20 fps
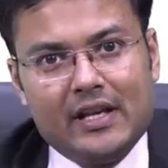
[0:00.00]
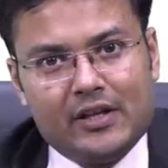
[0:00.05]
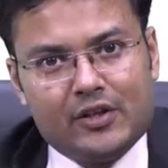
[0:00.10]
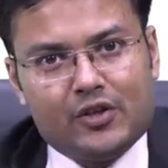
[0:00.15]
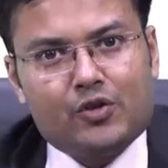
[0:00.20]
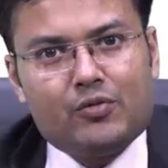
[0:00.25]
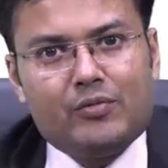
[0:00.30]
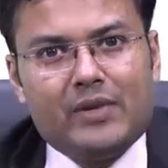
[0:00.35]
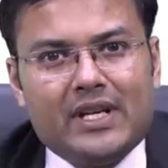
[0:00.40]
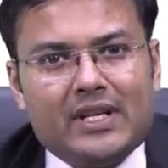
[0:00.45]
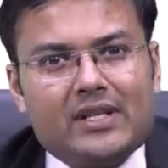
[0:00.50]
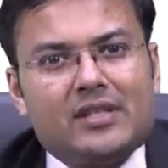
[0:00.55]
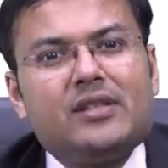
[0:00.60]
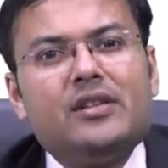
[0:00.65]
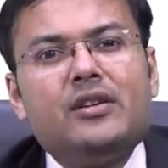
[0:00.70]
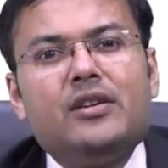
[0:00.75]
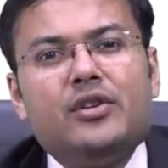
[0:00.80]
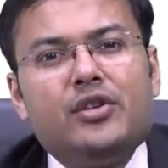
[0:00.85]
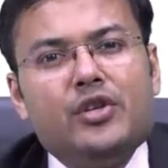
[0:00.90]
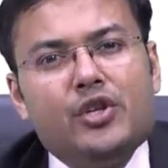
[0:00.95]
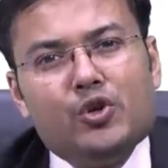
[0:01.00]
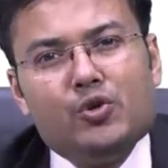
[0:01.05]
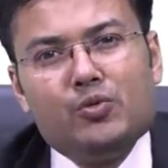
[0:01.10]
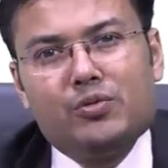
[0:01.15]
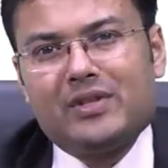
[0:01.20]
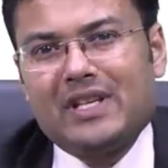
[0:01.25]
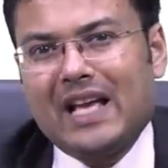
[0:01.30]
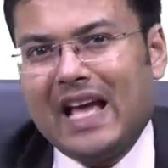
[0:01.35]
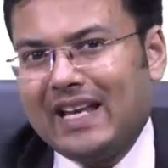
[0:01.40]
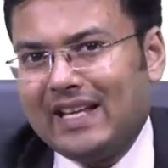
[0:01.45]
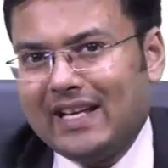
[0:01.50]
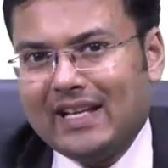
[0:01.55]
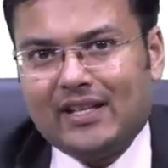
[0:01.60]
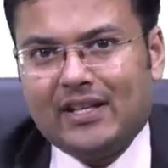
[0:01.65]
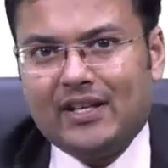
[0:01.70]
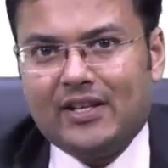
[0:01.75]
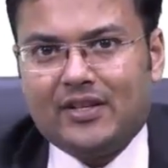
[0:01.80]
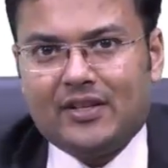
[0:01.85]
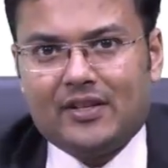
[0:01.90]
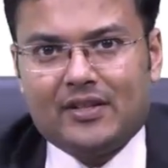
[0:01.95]
instruments, tubes and
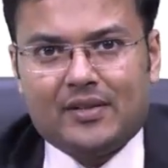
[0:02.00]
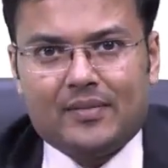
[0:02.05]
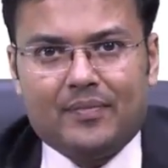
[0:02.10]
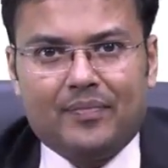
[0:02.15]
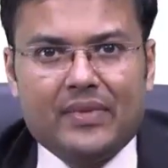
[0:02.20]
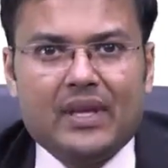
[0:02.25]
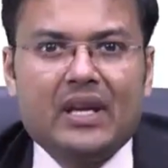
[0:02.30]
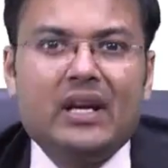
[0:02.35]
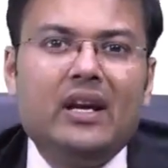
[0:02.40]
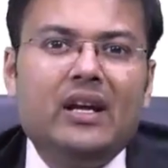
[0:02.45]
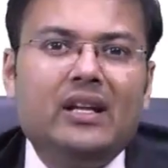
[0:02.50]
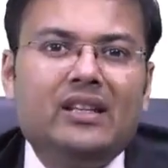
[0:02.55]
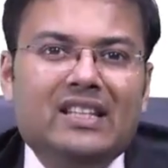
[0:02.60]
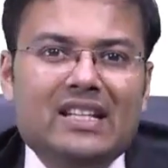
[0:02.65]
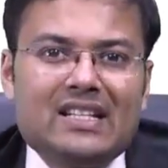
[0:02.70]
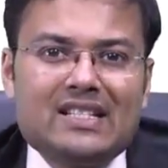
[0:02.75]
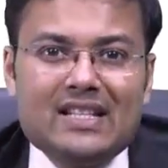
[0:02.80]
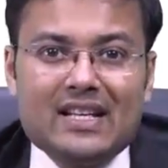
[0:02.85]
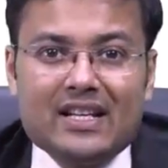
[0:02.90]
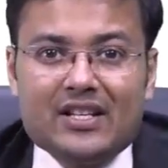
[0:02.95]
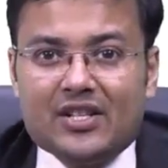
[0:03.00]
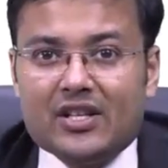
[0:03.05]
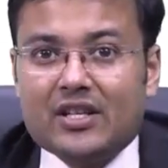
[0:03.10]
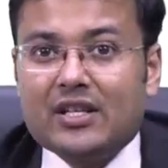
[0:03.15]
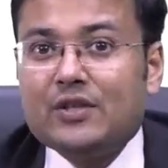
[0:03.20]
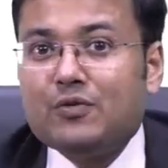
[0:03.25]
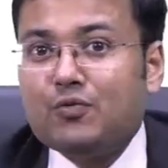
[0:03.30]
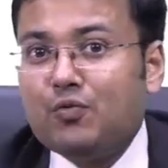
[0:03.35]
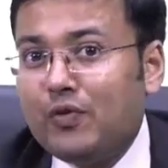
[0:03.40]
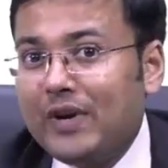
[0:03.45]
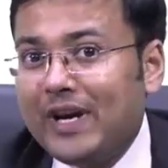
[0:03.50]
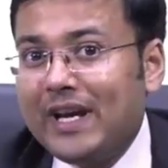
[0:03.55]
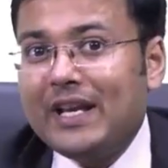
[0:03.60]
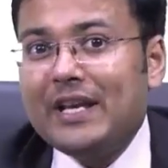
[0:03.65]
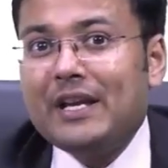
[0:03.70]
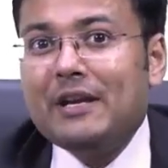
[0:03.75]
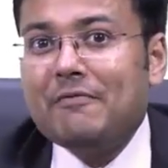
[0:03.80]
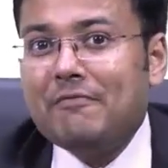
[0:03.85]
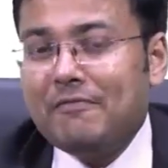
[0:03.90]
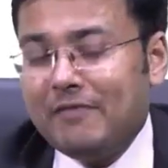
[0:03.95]
catheters. This section is
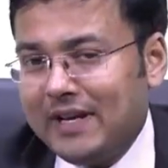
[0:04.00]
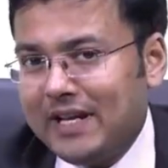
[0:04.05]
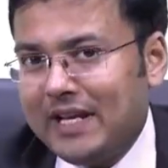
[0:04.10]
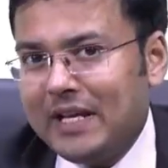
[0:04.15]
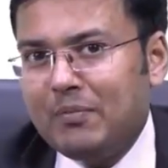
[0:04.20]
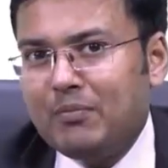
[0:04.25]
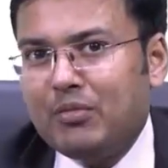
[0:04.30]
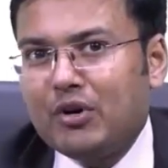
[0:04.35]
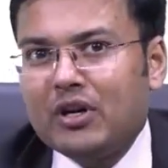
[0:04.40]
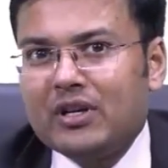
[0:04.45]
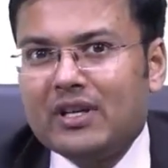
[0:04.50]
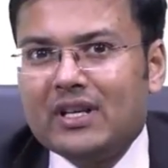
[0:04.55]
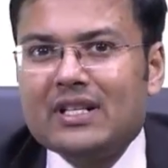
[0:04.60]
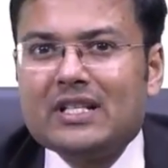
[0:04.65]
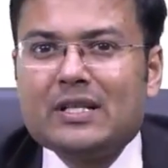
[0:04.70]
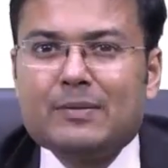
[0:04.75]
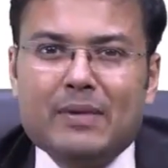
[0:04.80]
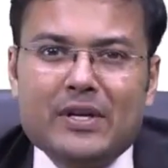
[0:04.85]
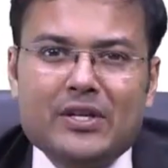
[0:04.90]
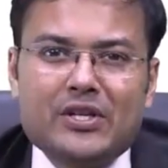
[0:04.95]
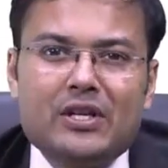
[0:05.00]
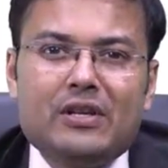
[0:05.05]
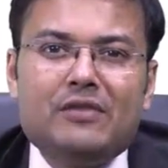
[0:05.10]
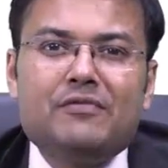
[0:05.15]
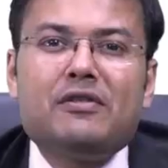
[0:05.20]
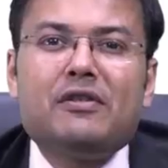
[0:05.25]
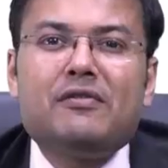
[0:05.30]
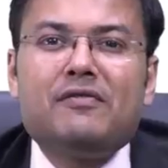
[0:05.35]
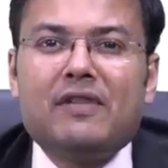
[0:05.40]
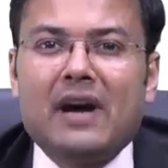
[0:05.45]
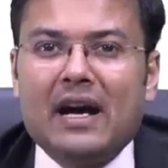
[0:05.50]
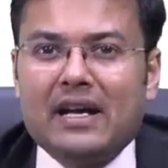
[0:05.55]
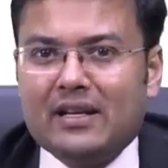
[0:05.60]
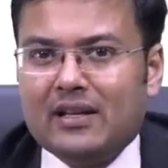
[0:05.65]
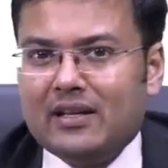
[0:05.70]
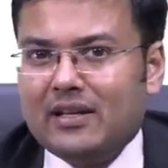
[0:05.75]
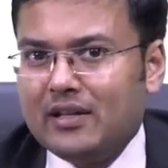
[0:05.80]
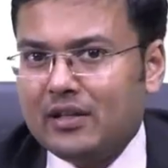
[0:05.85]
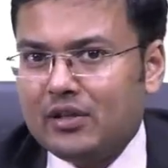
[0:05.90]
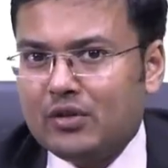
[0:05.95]
very important, especially for final
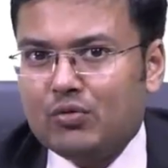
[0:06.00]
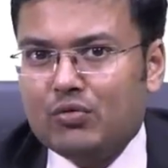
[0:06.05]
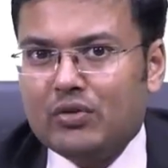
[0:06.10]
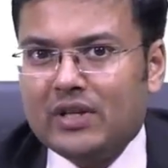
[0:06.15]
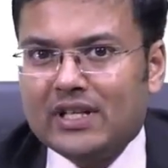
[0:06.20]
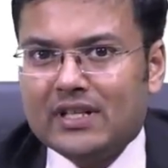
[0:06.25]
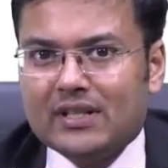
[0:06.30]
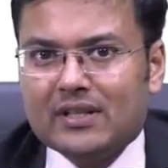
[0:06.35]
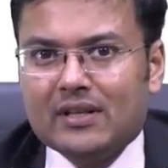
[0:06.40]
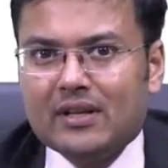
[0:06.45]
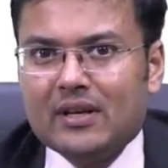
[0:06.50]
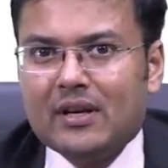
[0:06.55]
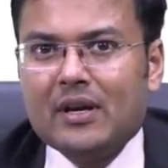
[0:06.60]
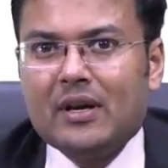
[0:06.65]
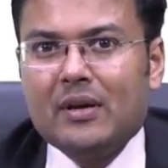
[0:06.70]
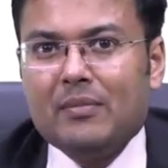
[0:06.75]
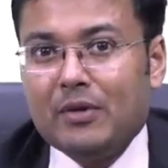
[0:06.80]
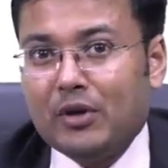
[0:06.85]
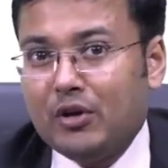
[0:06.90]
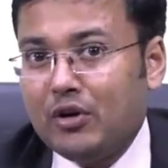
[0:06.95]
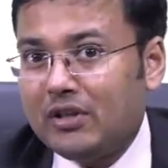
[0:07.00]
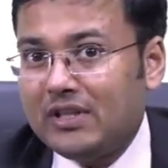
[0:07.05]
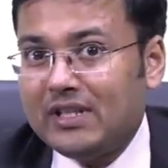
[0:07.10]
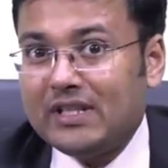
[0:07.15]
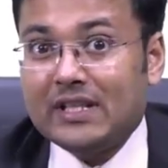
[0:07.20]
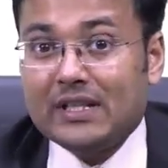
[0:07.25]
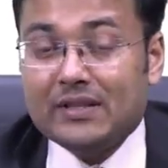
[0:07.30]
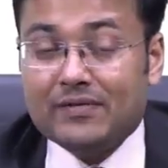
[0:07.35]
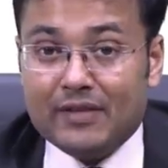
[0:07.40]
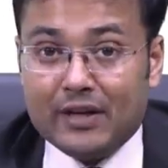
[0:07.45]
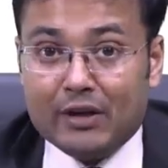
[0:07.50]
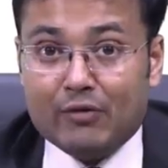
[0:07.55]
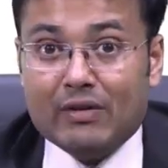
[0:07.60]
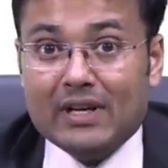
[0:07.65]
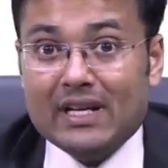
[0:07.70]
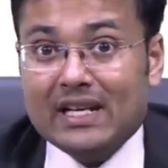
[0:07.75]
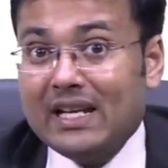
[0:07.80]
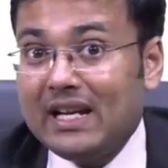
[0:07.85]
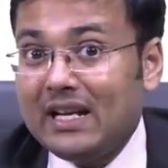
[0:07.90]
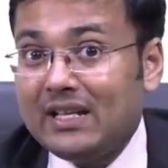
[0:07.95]
year students, because it is
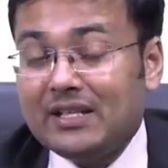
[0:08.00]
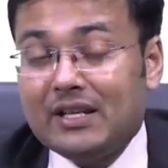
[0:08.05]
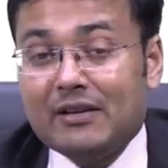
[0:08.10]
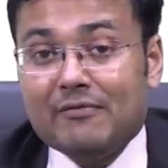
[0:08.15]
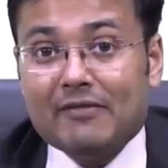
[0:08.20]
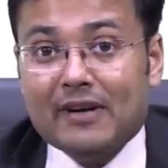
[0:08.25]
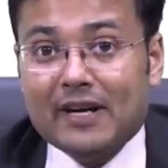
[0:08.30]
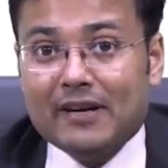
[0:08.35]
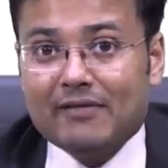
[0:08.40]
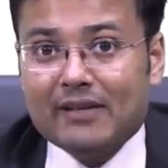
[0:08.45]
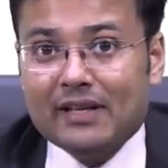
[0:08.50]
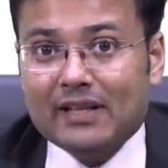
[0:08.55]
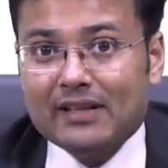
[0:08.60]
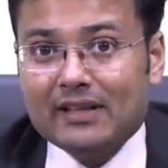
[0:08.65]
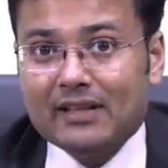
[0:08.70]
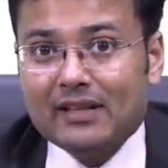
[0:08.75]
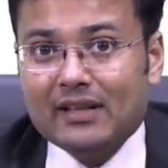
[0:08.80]
frequently asked in Viva,